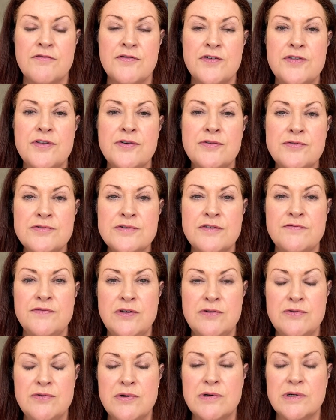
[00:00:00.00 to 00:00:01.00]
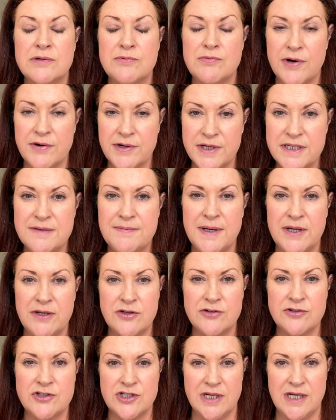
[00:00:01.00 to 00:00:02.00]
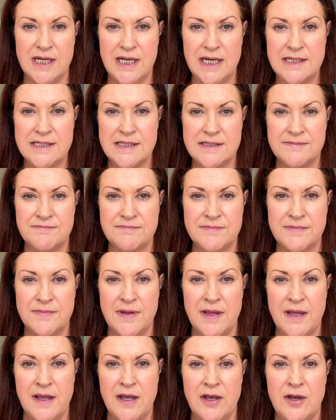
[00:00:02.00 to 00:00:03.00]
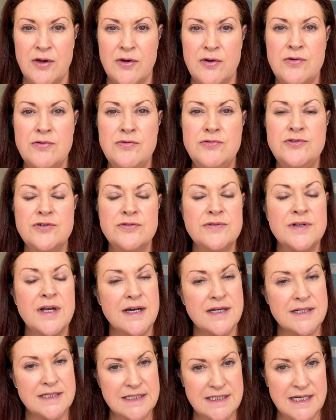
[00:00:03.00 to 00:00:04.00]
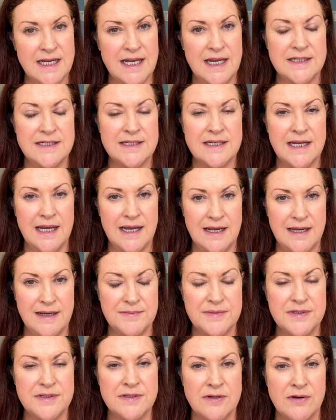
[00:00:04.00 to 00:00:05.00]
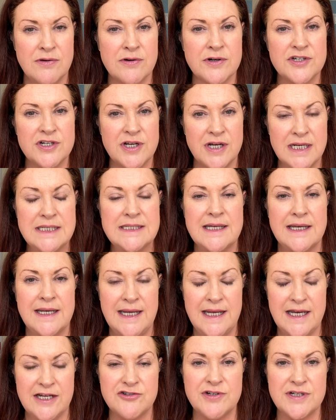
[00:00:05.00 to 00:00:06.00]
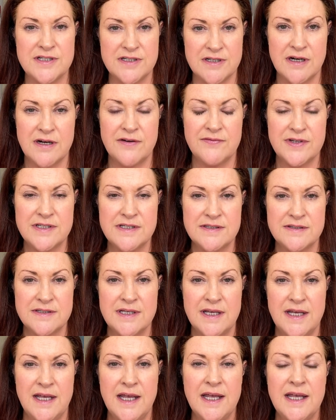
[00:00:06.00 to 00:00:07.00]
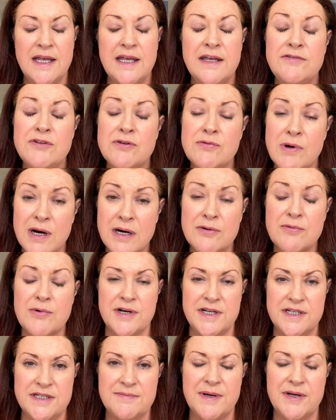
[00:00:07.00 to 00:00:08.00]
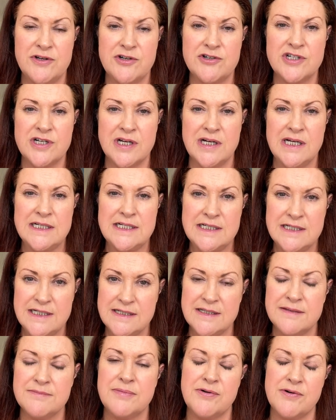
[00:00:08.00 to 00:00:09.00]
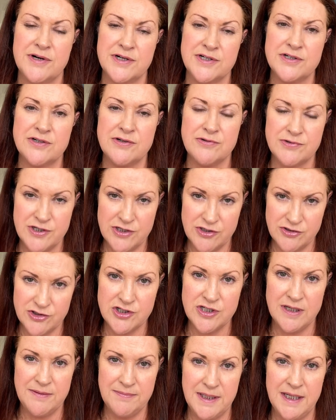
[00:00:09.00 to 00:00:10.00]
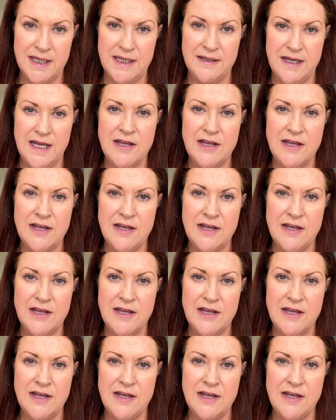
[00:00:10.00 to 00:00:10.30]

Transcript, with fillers: For those of you who are worried about your child, who do not attend a CAMHS or child psychiatric service, if you are worried about your child, it is important to go to your GP.